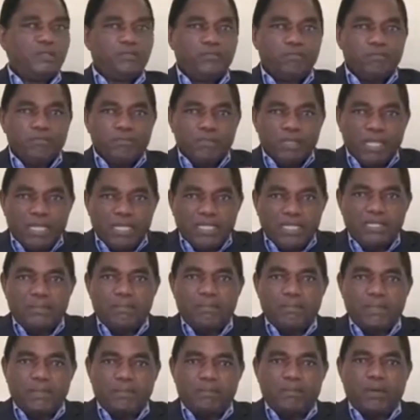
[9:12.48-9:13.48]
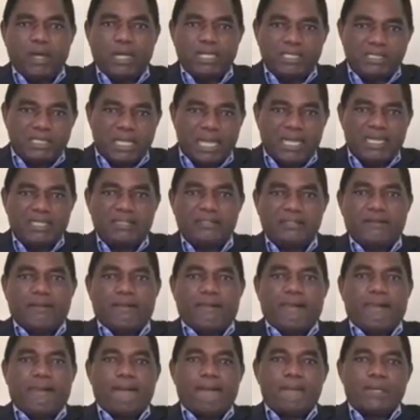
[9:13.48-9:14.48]
If many people are
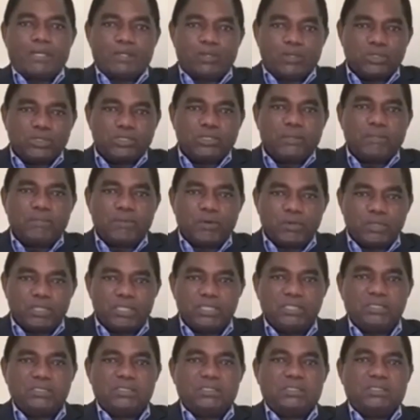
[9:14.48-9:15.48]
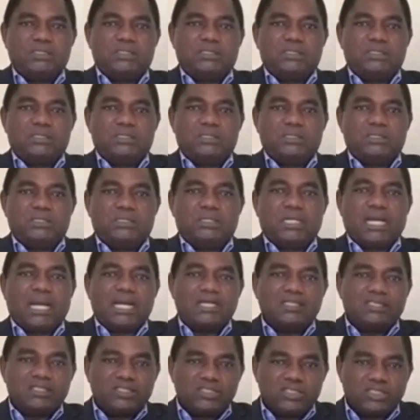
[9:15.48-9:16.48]
dying because the police
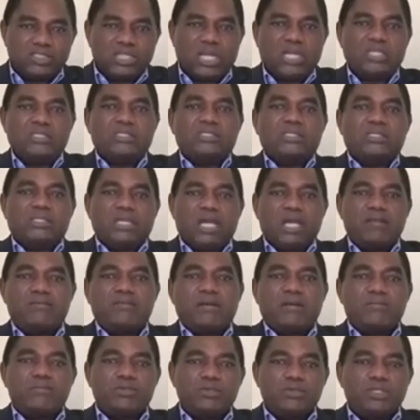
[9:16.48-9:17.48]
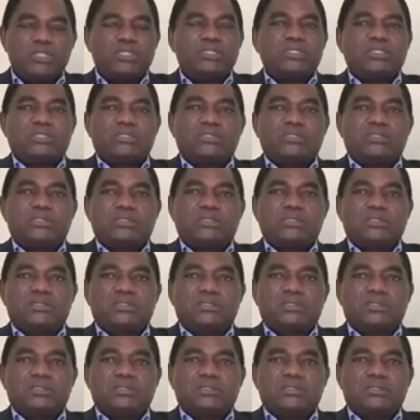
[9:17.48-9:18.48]
are discharging live ammunition
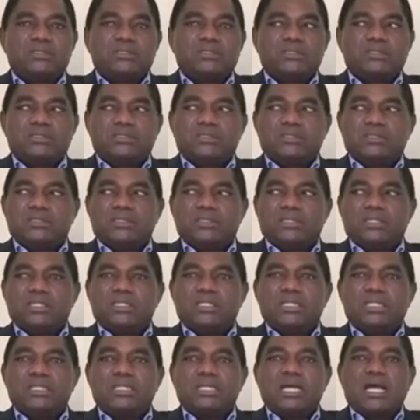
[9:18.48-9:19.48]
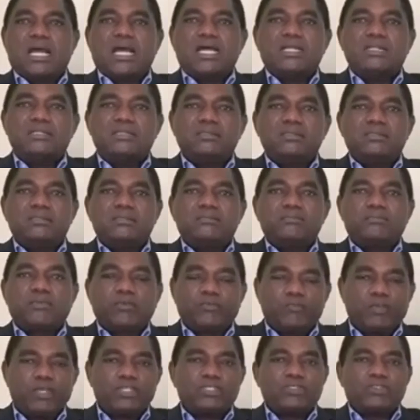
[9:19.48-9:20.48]
in an
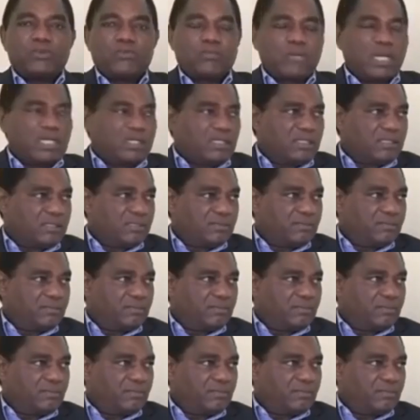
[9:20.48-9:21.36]
unprofessional manner,